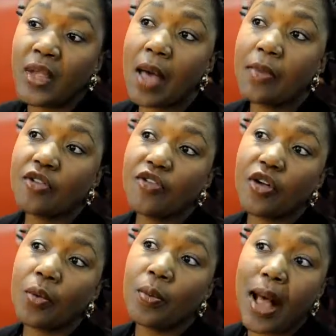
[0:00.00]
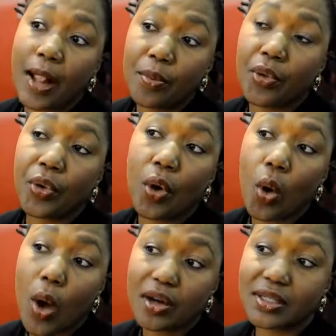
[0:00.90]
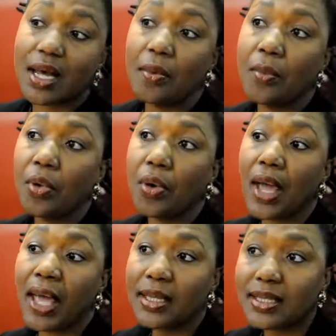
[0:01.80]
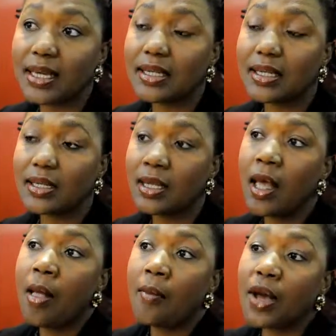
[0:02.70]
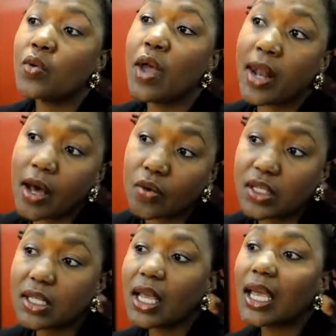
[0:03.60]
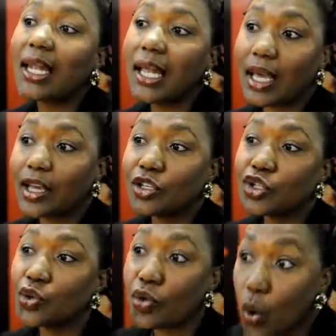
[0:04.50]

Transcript: coming from Marlborough, OR Tambo and Sandton, but we are now seeing a link to